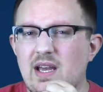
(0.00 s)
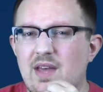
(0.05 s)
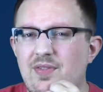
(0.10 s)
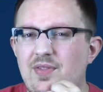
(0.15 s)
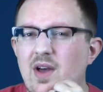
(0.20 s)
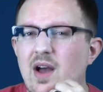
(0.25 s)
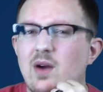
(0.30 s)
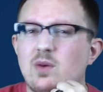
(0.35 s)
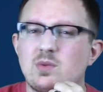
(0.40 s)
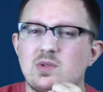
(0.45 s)
I
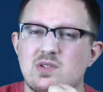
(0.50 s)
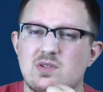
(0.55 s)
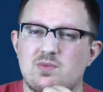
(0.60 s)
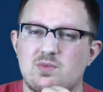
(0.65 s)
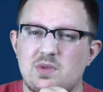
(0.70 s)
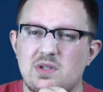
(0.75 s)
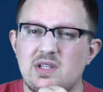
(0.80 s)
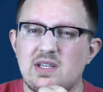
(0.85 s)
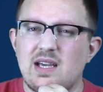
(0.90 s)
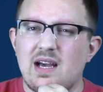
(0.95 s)
thought was
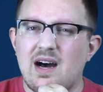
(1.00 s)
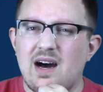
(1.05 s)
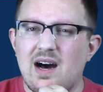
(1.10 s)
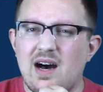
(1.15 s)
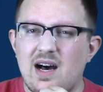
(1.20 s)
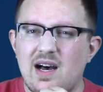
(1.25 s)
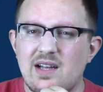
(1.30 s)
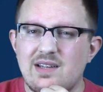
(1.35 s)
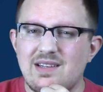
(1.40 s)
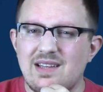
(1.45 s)
really
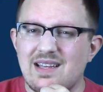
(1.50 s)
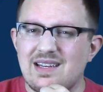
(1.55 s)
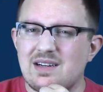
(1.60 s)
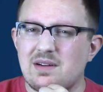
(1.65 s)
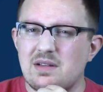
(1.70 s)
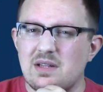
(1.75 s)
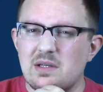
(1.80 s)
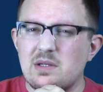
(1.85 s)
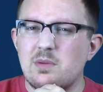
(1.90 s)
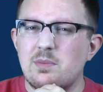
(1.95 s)
odd and a
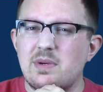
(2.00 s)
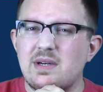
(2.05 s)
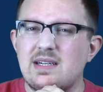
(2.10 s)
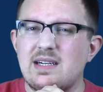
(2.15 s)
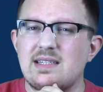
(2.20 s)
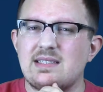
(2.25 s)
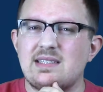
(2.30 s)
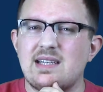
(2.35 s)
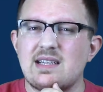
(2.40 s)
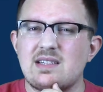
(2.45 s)
little bit
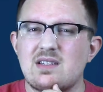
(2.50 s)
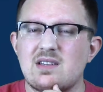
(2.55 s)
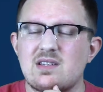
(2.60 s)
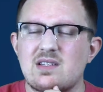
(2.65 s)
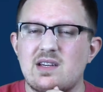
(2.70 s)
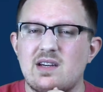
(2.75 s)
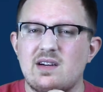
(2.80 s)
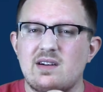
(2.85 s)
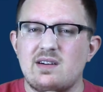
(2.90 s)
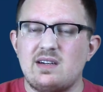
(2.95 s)

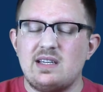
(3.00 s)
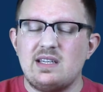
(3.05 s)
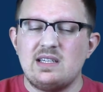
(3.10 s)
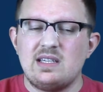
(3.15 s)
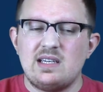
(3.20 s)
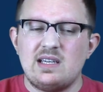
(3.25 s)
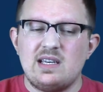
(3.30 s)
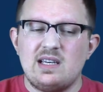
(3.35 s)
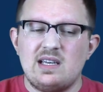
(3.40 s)
unnecessary.